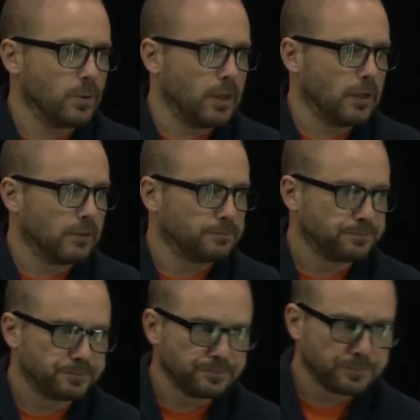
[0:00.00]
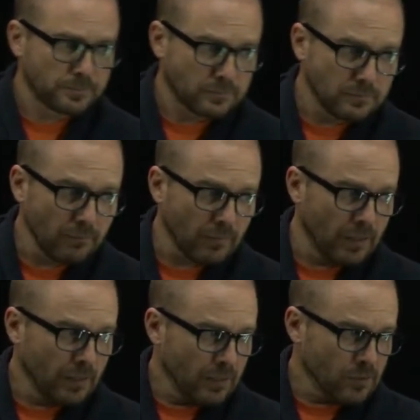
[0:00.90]
week.
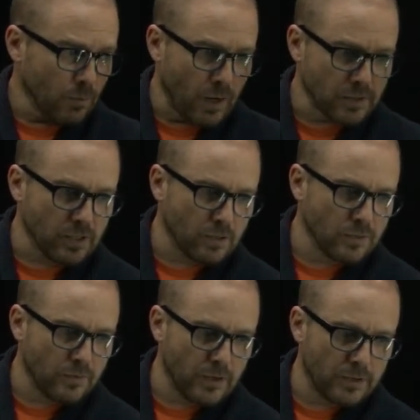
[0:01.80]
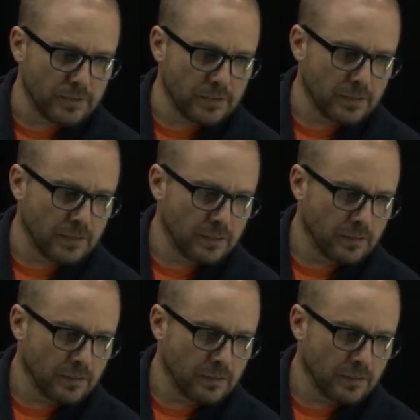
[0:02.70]
So watch those first.